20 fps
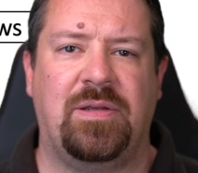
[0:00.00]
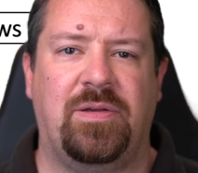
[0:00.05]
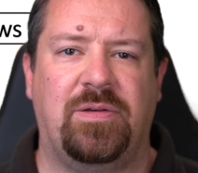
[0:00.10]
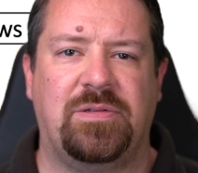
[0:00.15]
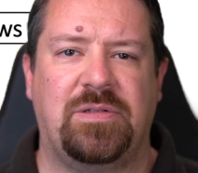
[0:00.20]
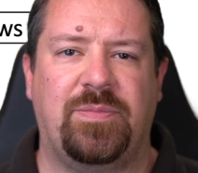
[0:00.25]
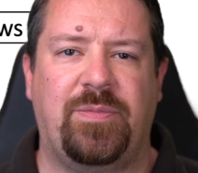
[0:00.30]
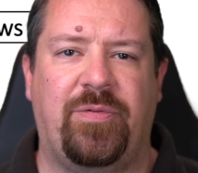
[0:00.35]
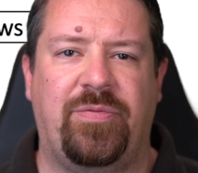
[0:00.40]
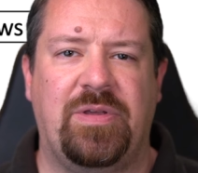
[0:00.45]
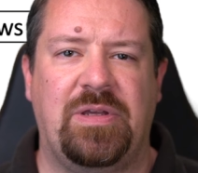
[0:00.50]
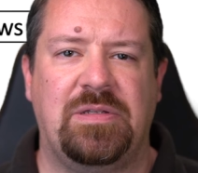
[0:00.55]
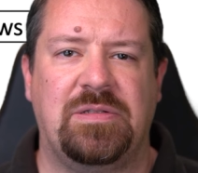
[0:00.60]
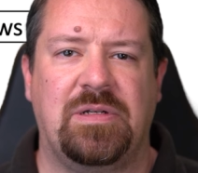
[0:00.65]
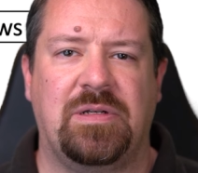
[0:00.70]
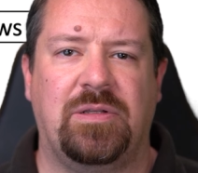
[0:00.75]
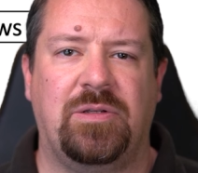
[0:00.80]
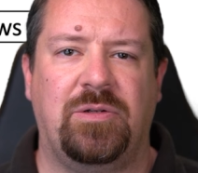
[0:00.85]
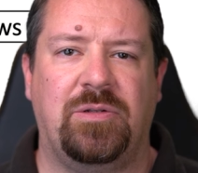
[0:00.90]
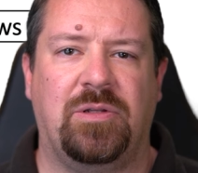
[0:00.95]
Some of these
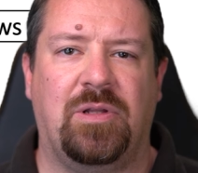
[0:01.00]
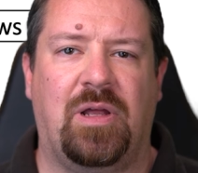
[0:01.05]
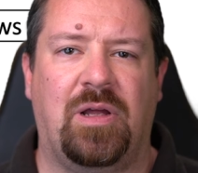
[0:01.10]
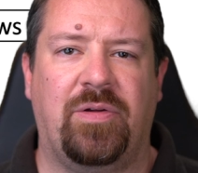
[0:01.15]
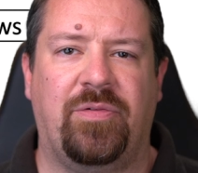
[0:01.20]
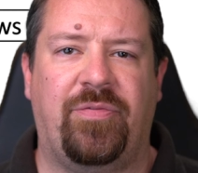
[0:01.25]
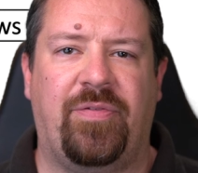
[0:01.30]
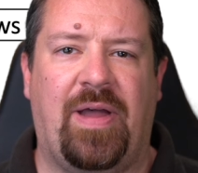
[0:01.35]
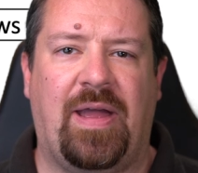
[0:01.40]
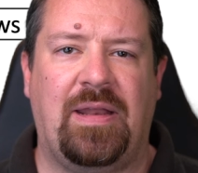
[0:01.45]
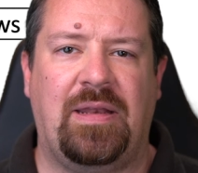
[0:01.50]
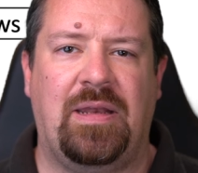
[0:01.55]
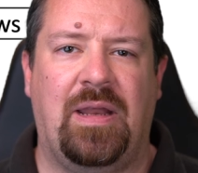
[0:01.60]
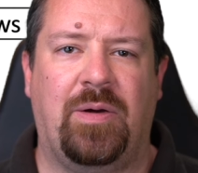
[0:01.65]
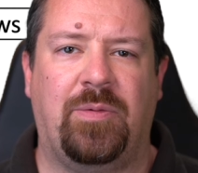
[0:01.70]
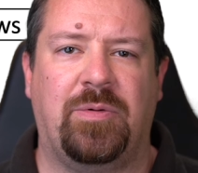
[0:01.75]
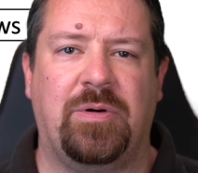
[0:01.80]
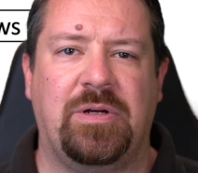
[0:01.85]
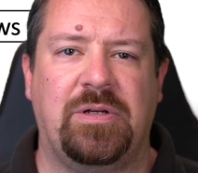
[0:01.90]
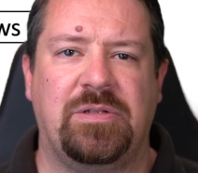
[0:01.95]
include long fat
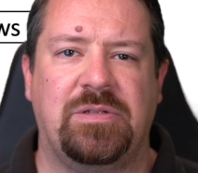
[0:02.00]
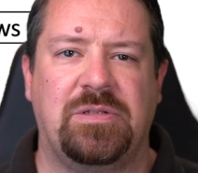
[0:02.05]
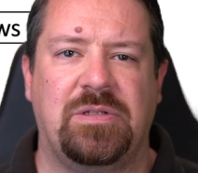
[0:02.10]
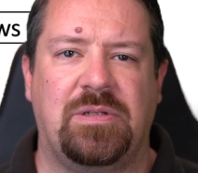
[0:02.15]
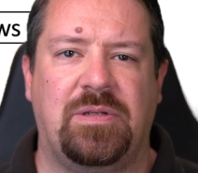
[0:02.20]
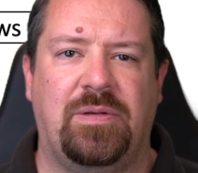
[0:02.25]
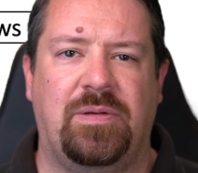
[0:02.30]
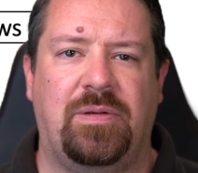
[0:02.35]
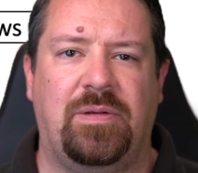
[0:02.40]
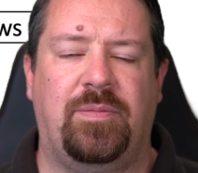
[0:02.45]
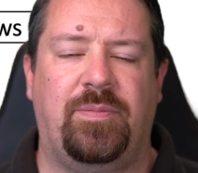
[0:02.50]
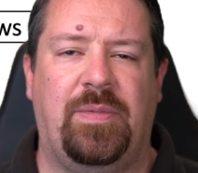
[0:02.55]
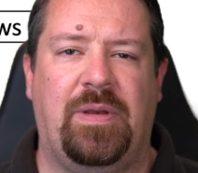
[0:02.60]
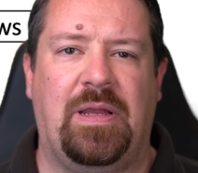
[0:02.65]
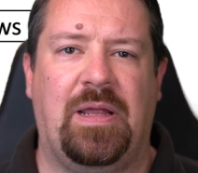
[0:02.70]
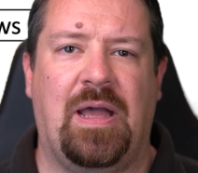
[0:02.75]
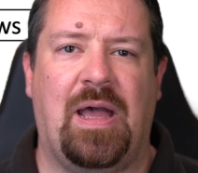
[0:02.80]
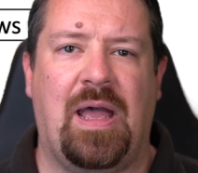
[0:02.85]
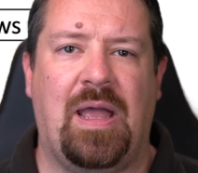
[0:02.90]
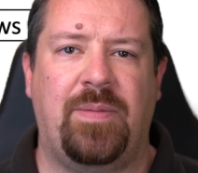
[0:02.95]
networks,
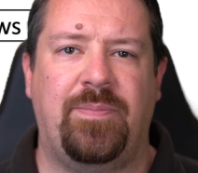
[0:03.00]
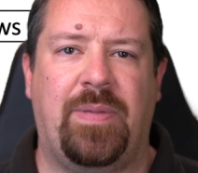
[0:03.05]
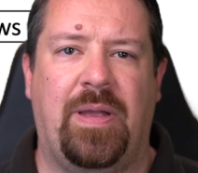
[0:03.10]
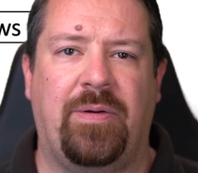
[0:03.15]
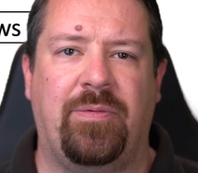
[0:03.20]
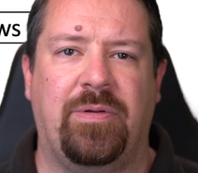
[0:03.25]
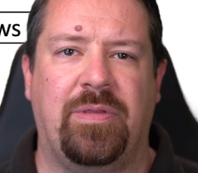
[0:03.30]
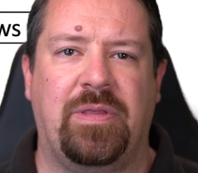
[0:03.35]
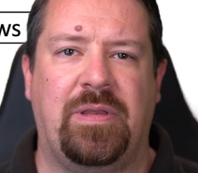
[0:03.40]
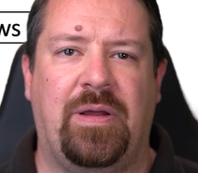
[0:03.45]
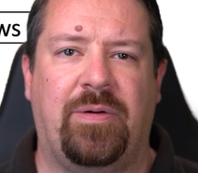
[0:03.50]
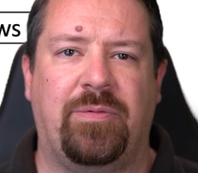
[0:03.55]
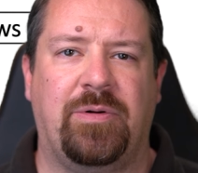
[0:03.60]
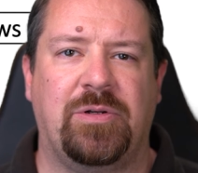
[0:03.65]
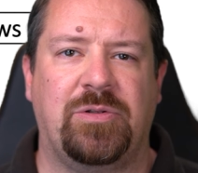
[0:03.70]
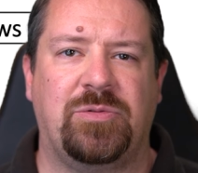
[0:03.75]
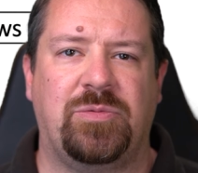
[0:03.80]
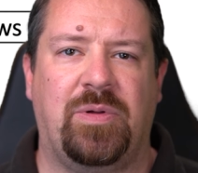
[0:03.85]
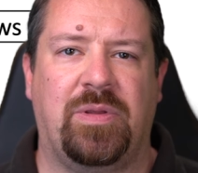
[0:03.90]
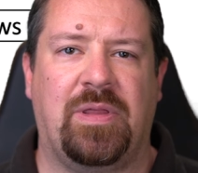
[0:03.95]
meaning high bandwidth
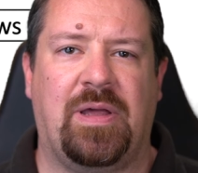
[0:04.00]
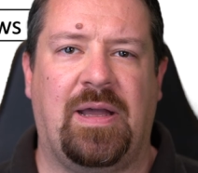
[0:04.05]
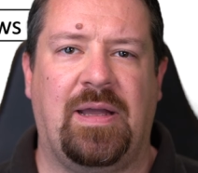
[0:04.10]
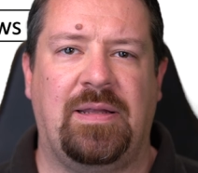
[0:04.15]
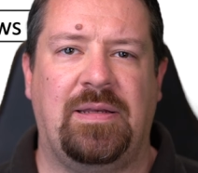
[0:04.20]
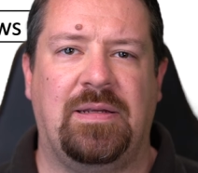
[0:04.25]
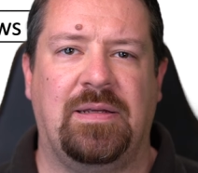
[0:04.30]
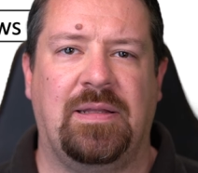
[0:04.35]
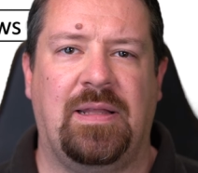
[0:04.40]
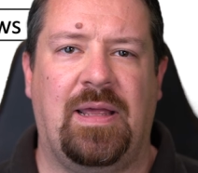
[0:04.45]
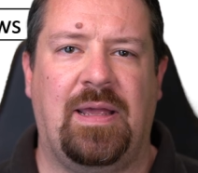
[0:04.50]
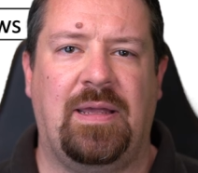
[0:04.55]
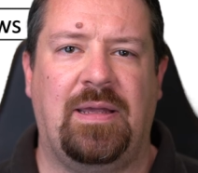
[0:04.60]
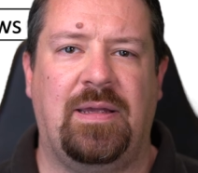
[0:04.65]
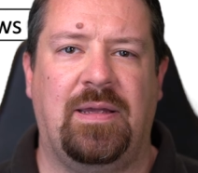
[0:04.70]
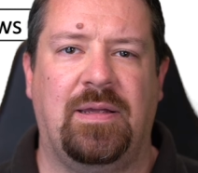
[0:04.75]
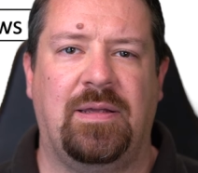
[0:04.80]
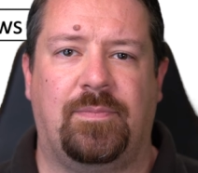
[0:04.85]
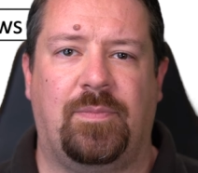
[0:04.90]
networks with high delay.